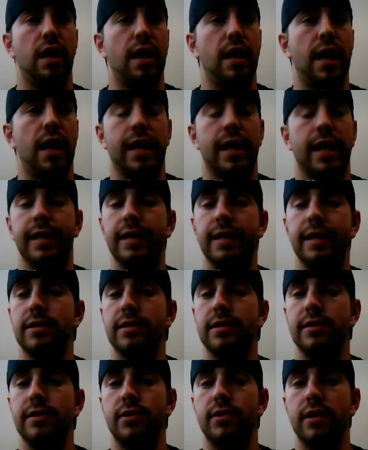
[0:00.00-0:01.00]
I can
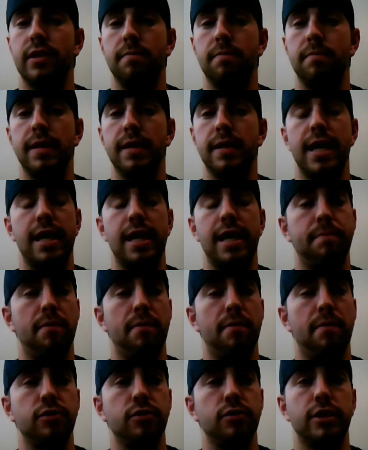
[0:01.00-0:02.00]
easily see Big Daddy
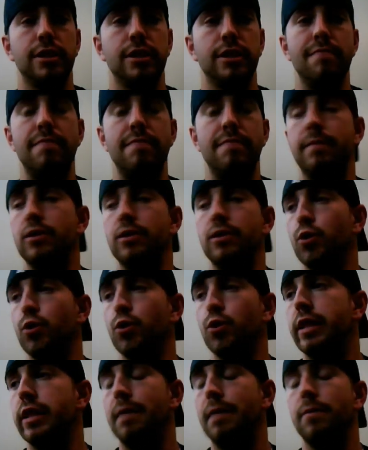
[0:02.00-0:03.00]
Paul Steele maybe
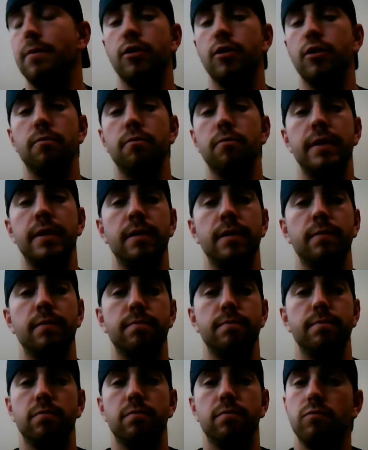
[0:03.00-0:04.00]
joining them a little bit,
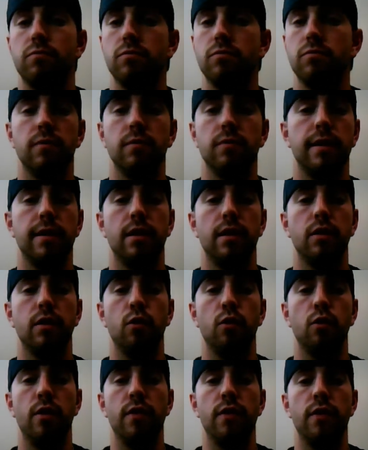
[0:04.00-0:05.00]

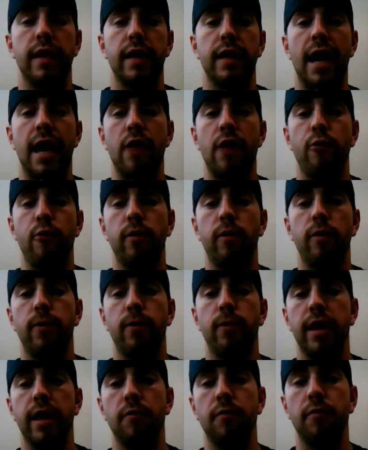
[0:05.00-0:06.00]
going to the Gathering,
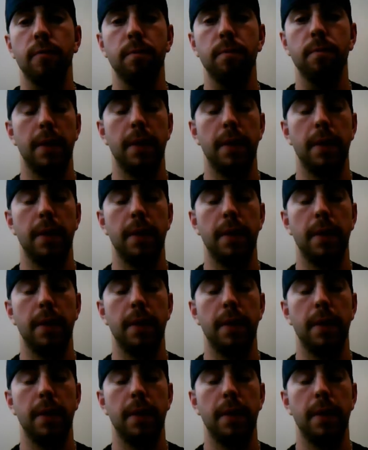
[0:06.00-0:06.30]
whatever.